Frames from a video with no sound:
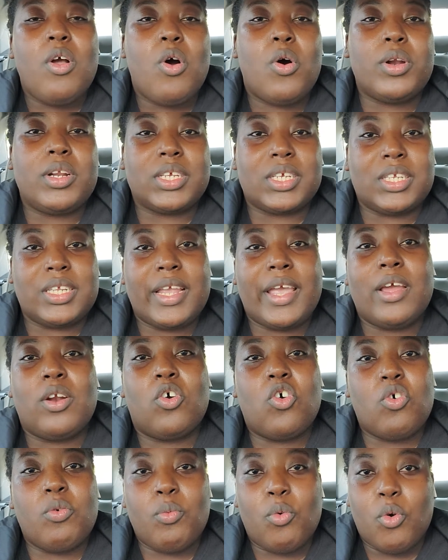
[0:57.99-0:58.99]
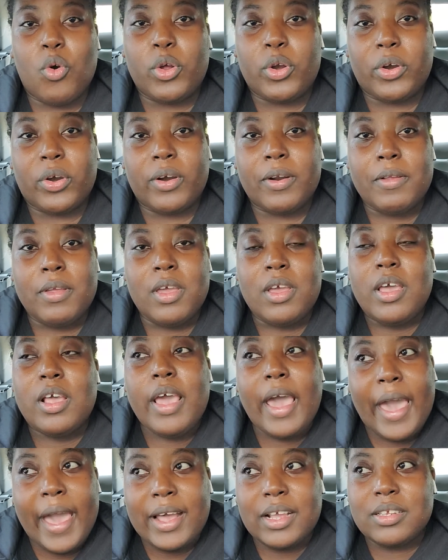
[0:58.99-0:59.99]
on a stay-at-home order
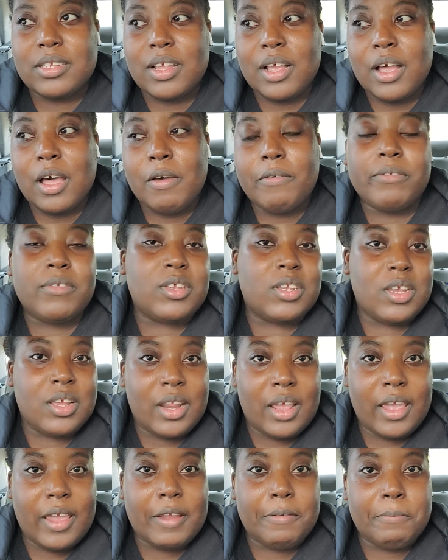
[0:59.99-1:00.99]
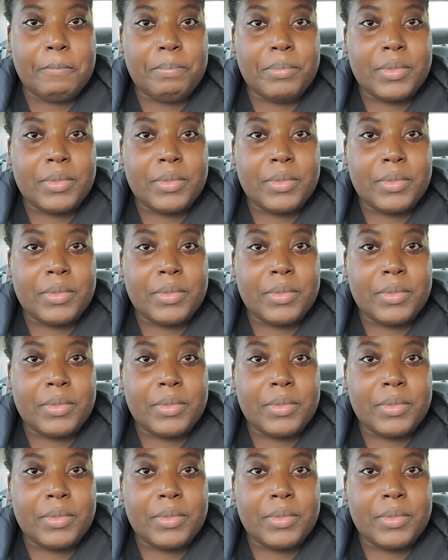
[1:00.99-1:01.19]
as of today.